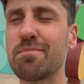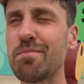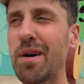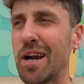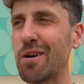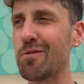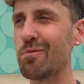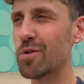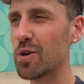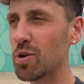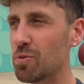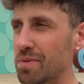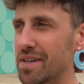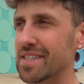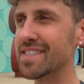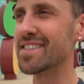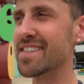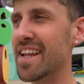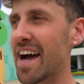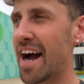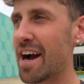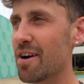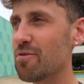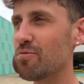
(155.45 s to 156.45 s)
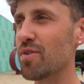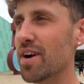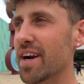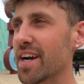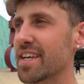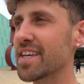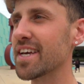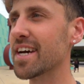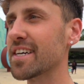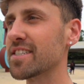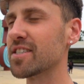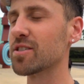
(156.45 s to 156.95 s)
My room is not ready
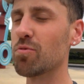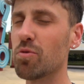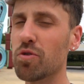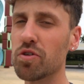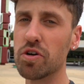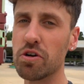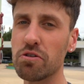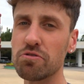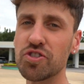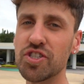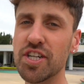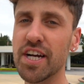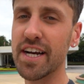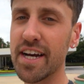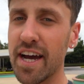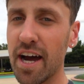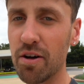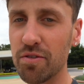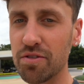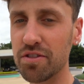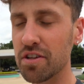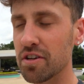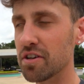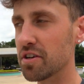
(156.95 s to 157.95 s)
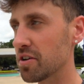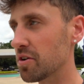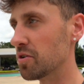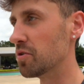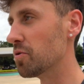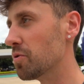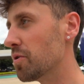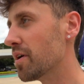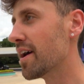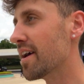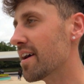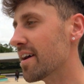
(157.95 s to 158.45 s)
yet, so we'll go check out the
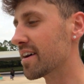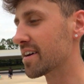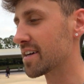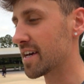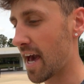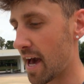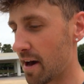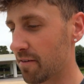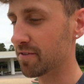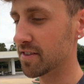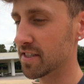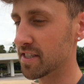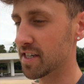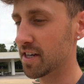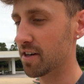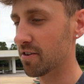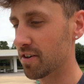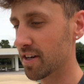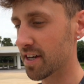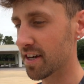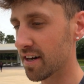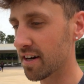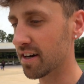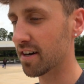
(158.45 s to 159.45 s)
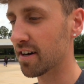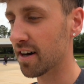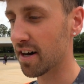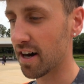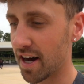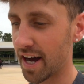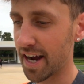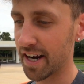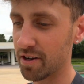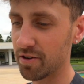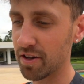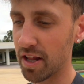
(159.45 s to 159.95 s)
new cafeteria.
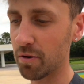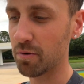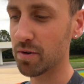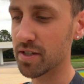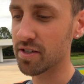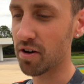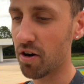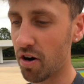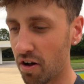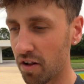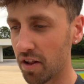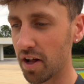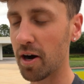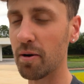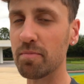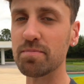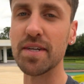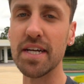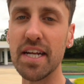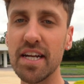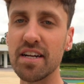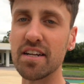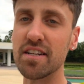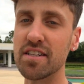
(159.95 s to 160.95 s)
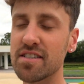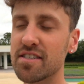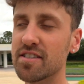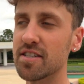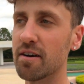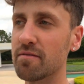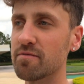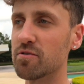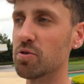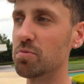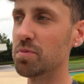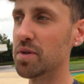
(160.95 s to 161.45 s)
I know that was all updated and
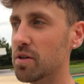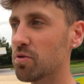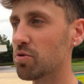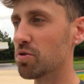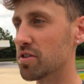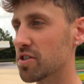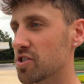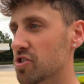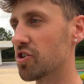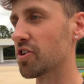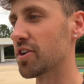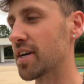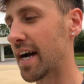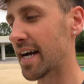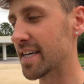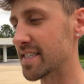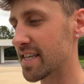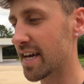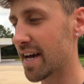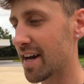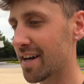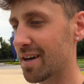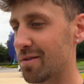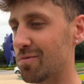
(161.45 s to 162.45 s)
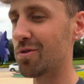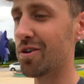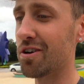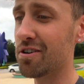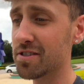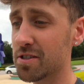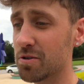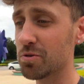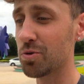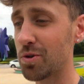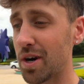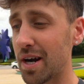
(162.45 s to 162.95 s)
stuff, so it'll be cool to show you guys that. And we'll
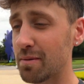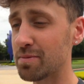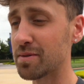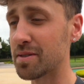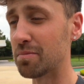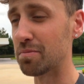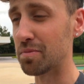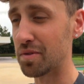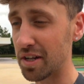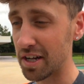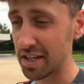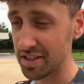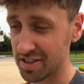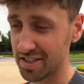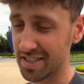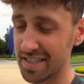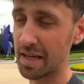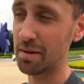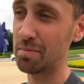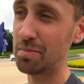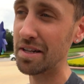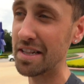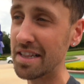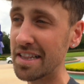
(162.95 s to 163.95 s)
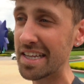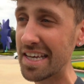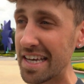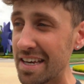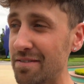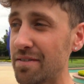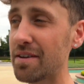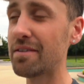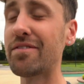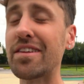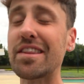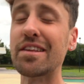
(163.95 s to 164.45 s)
also grab some lunch because I
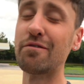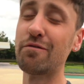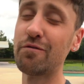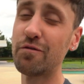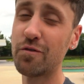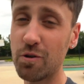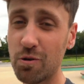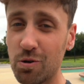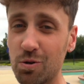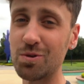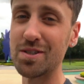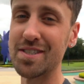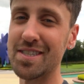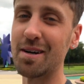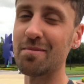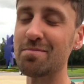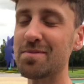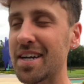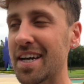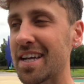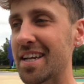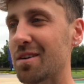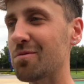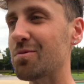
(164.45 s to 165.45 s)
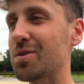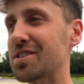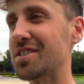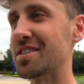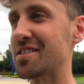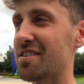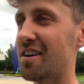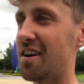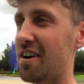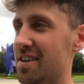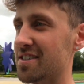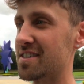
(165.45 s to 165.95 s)
believe even the food was updated, which
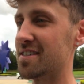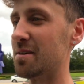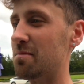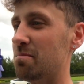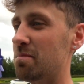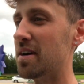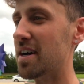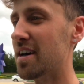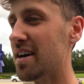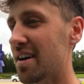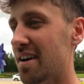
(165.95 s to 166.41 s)
is awesome.